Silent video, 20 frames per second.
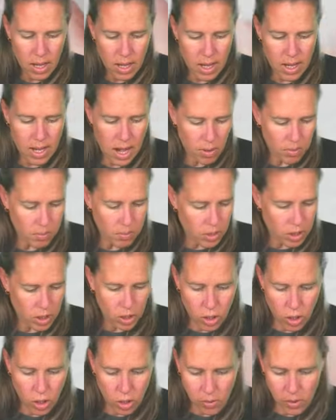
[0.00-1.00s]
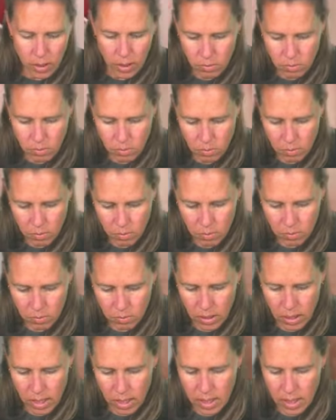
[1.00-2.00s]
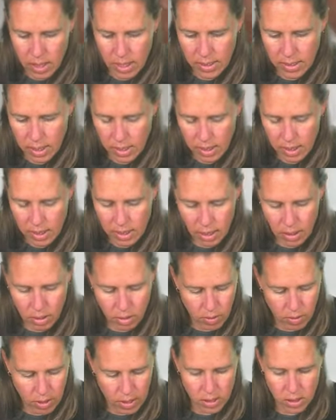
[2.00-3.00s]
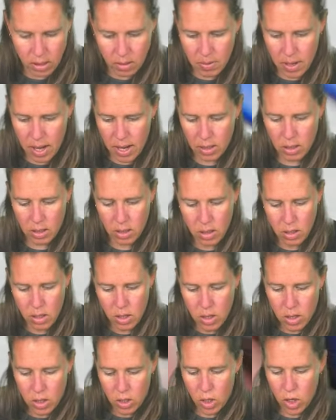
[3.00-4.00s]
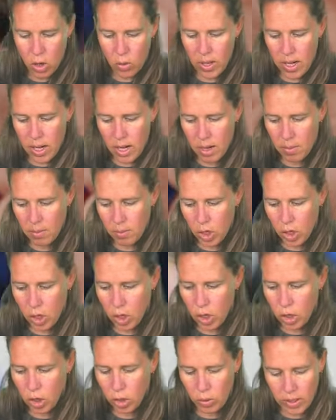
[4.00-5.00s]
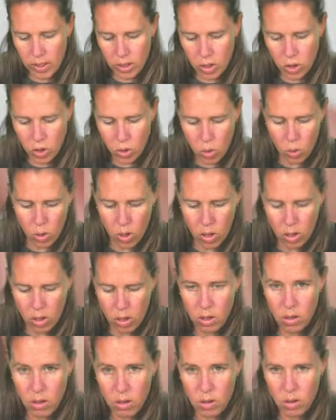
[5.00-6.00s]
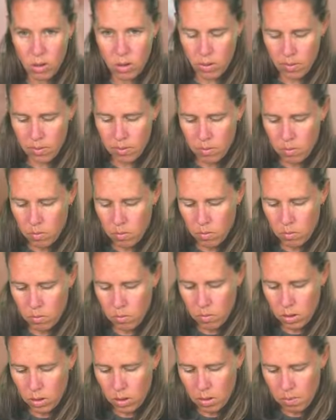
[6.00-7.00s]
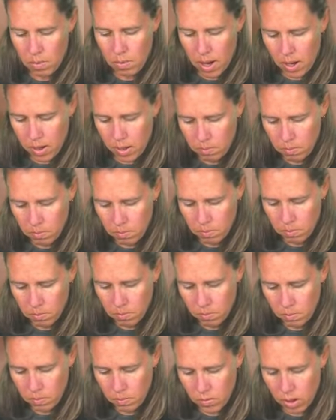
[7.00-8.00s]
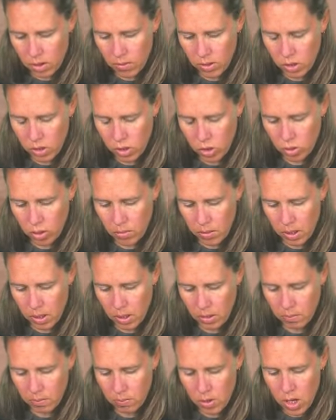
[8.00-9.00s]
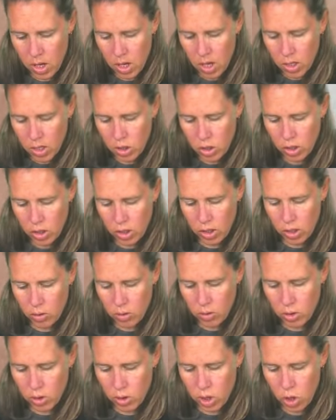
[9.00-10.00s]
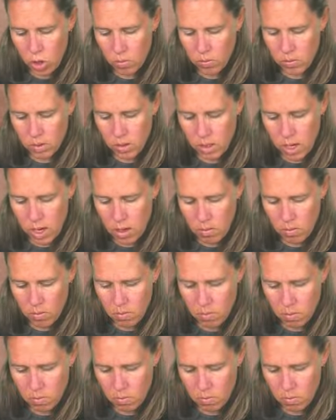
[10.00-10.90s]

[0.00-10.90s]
And now I'm going to go in, again, kind of tucking that thread to the back, go in and I'm going to glue it toward the bottom of the strip here. Turning those domes down,